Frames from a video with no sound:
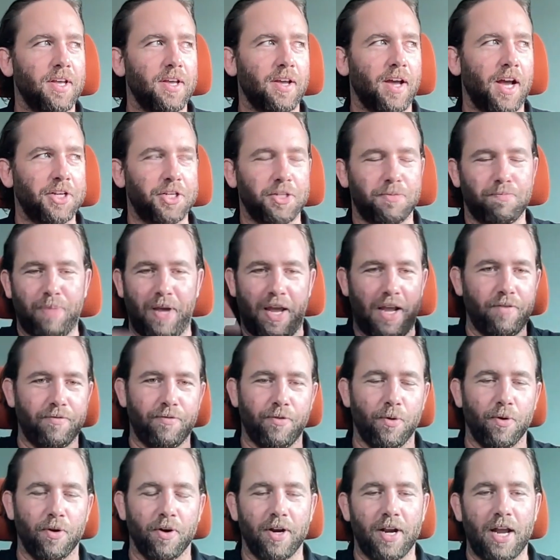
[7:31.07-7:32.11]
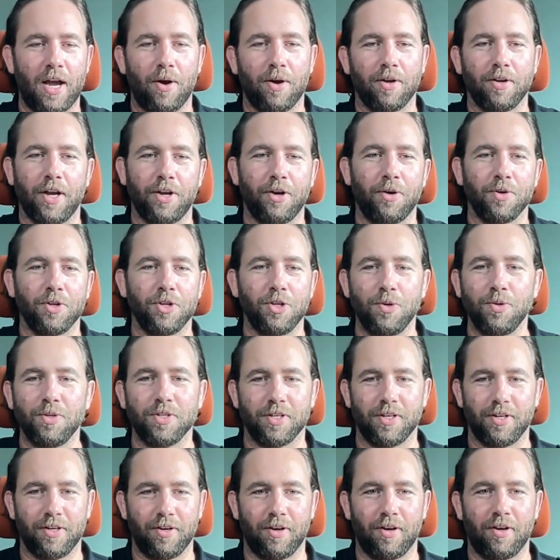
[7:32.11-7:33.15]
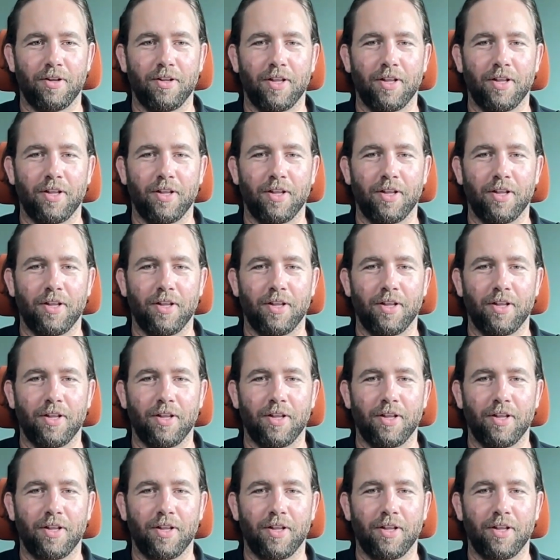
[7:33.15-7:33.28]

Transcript: I just paid for and now I don't use it at all.